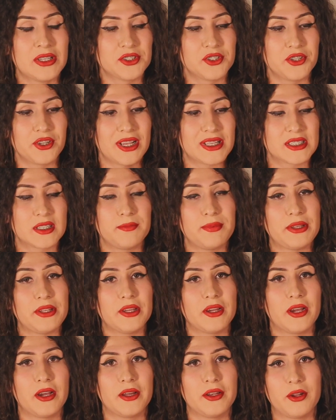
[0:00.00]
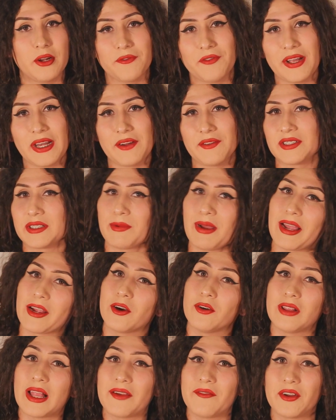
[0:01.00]
so you guys can be notified every time I
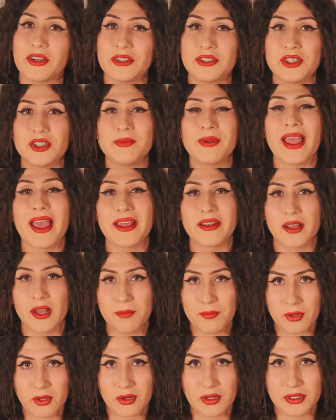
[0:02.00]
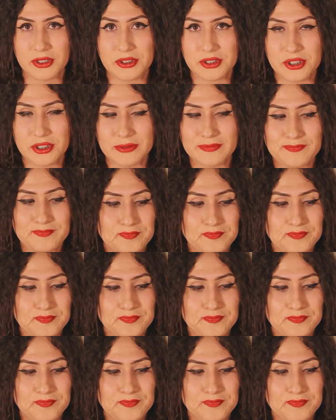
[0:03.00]
go live on YouTube and upload on YouTube.